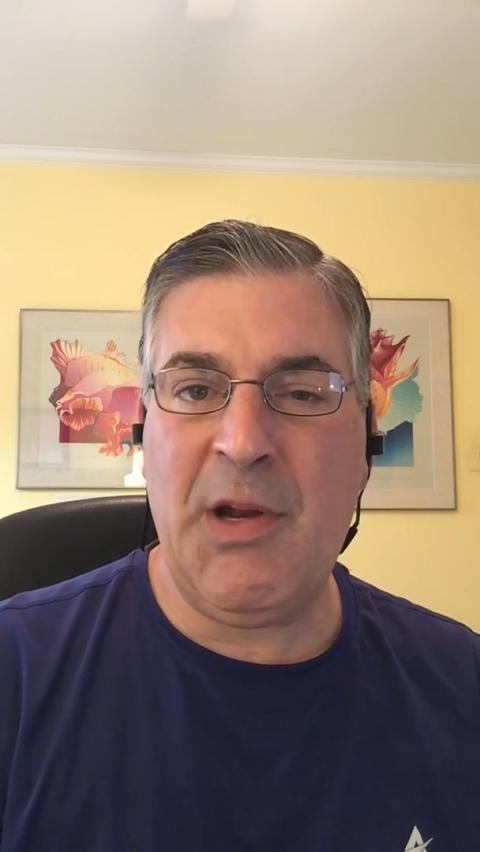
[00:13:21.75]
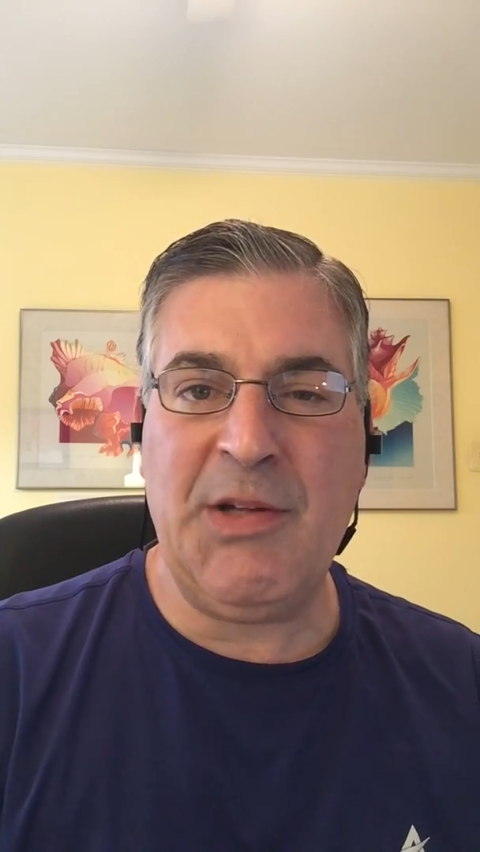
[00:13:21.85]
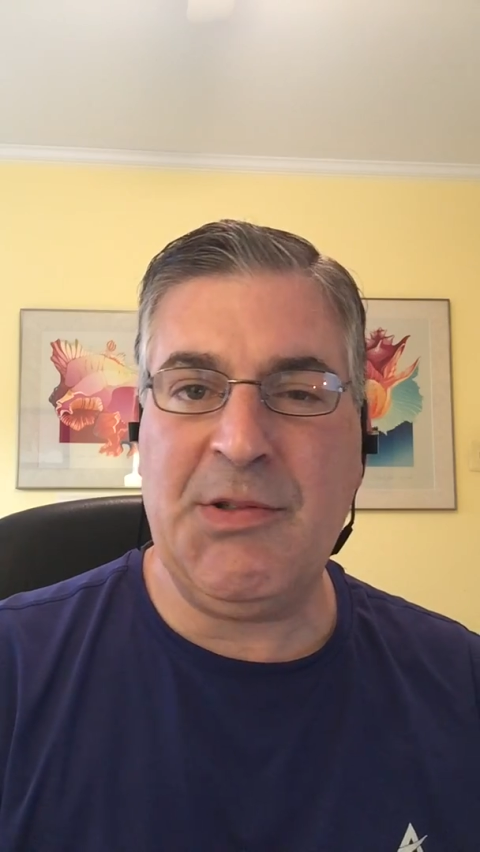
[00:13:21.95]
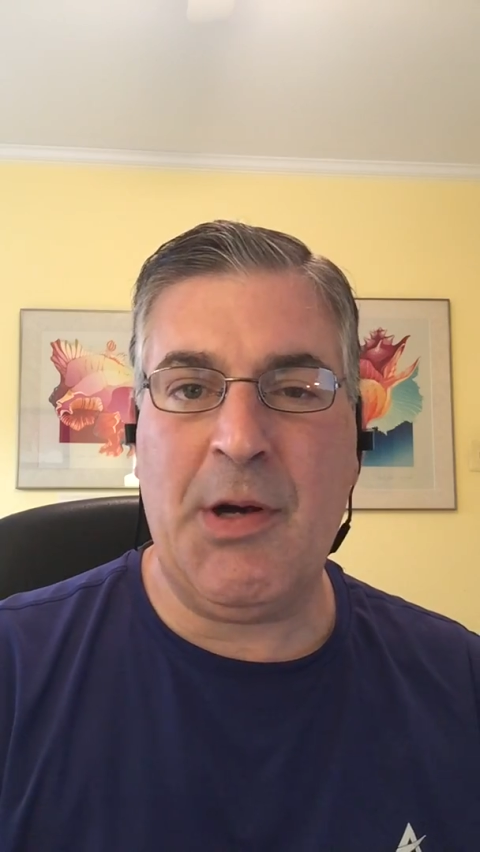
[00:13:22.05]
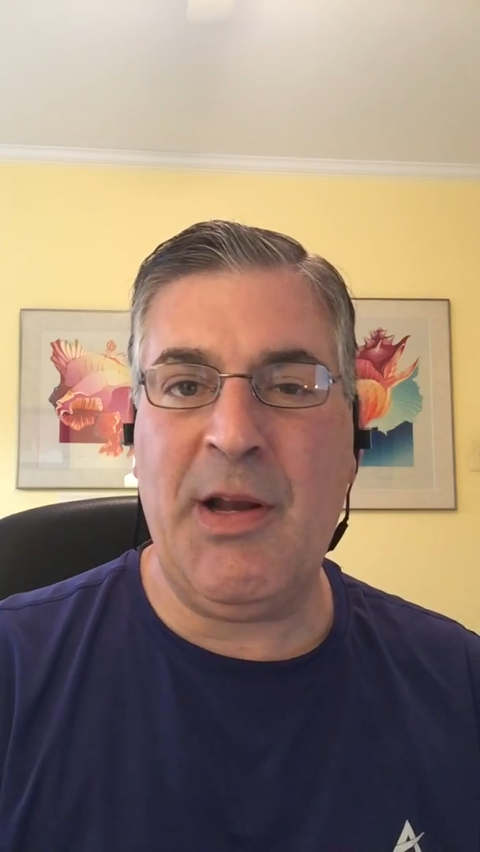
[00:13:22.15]
When
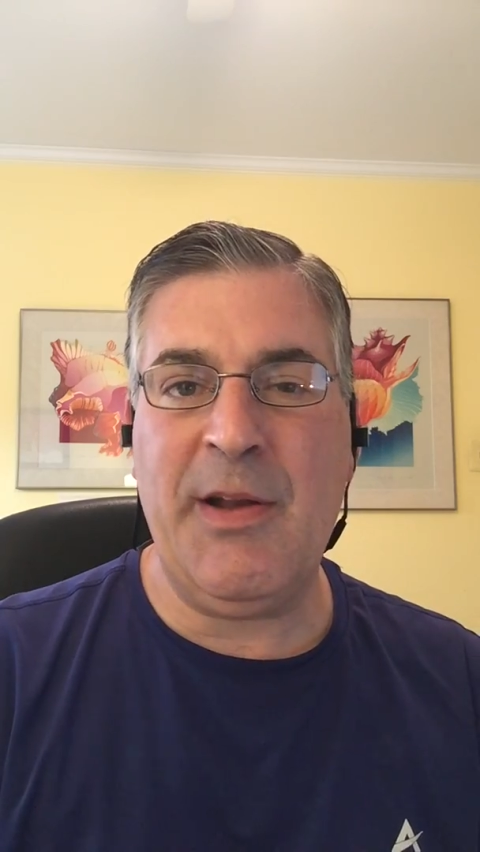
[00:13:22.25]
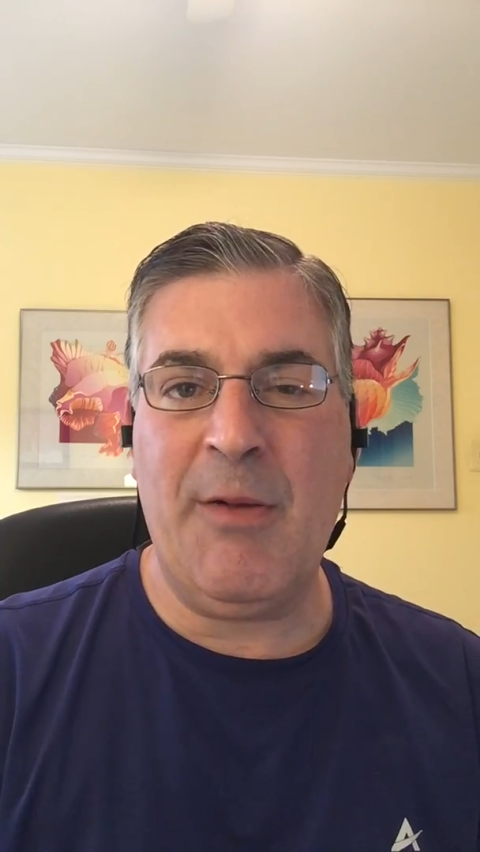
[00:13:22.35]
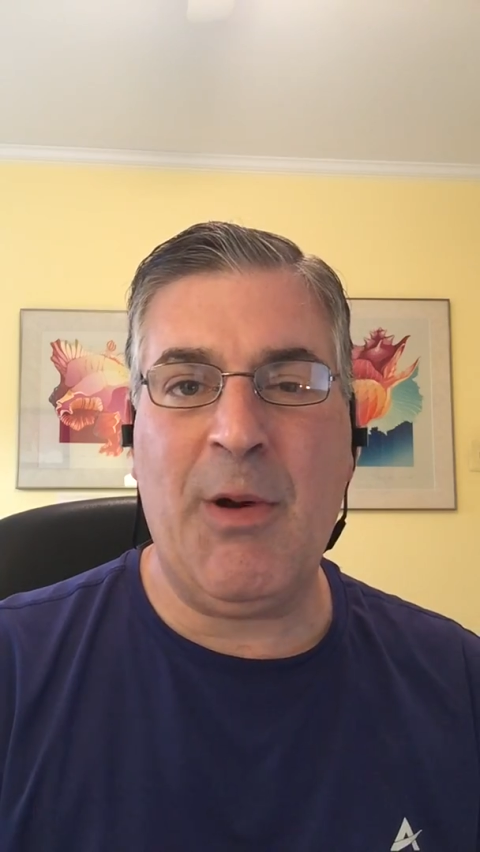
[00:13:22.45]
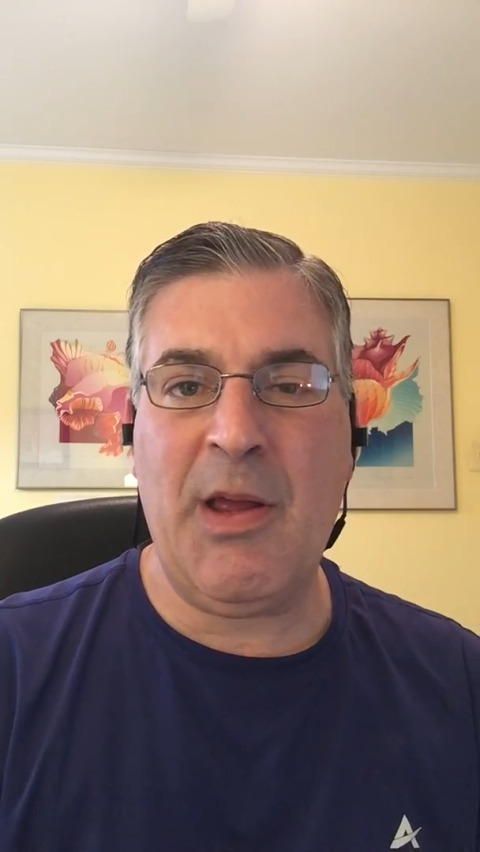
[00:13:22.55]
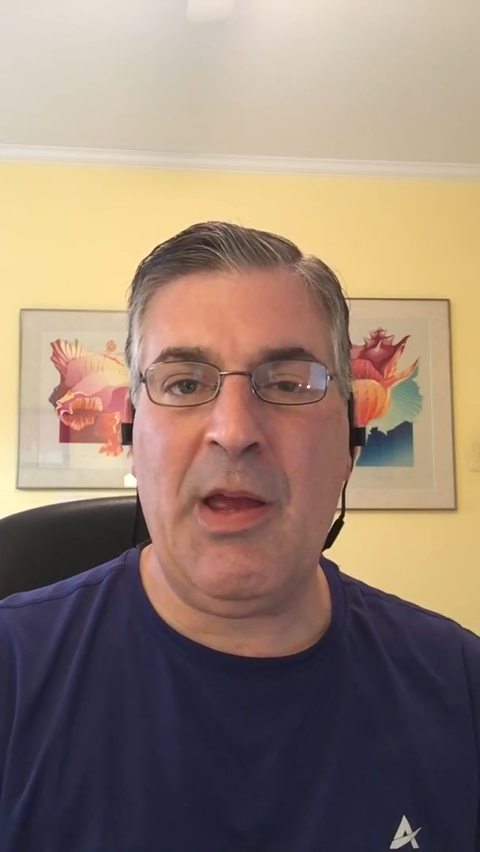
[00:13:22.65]
I started
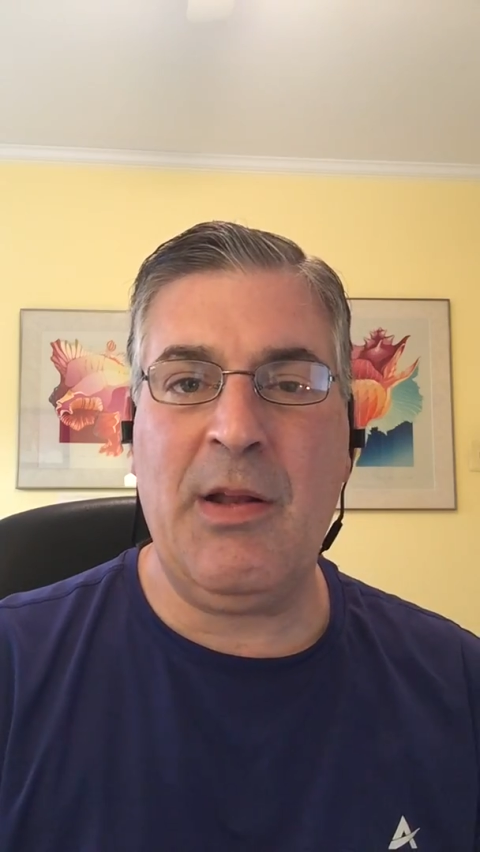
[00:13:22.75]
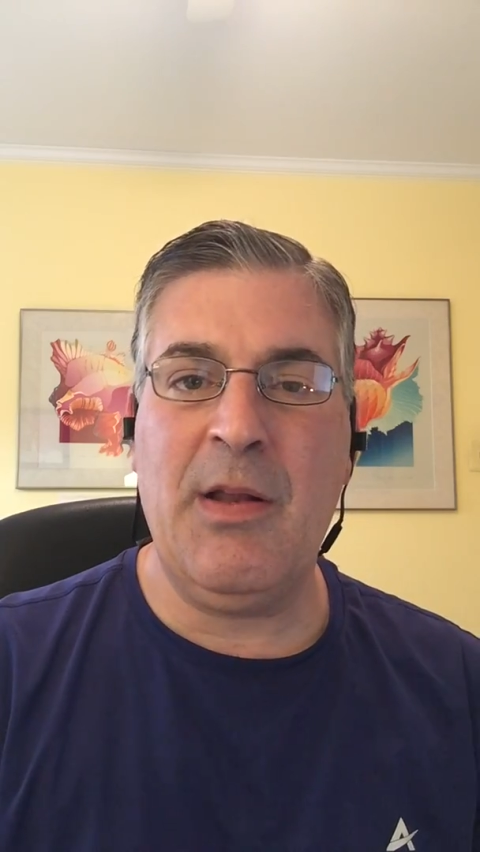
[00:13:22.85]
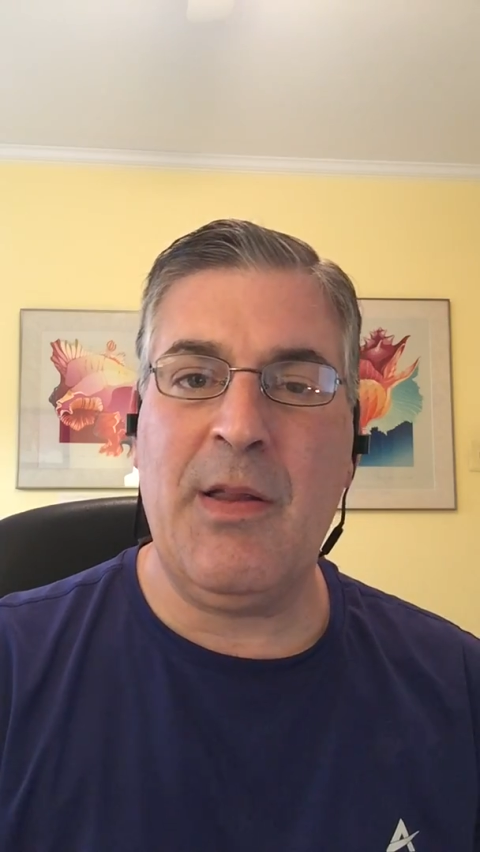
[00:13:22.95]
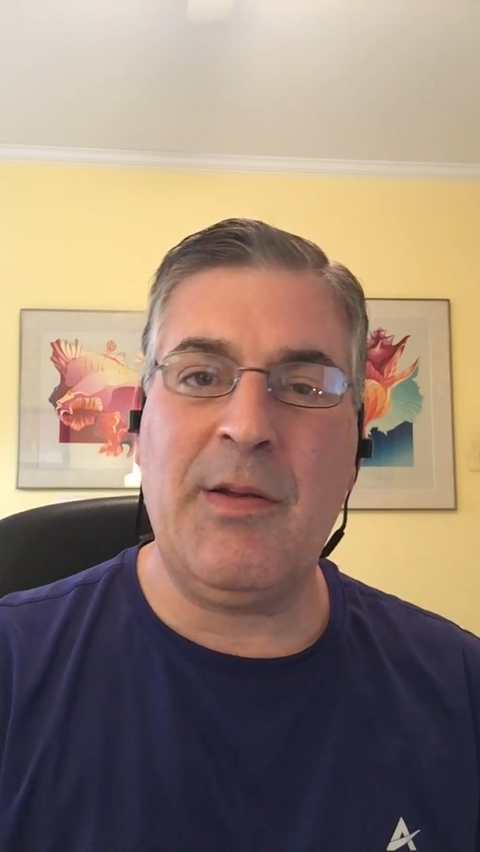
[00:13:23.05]
networking,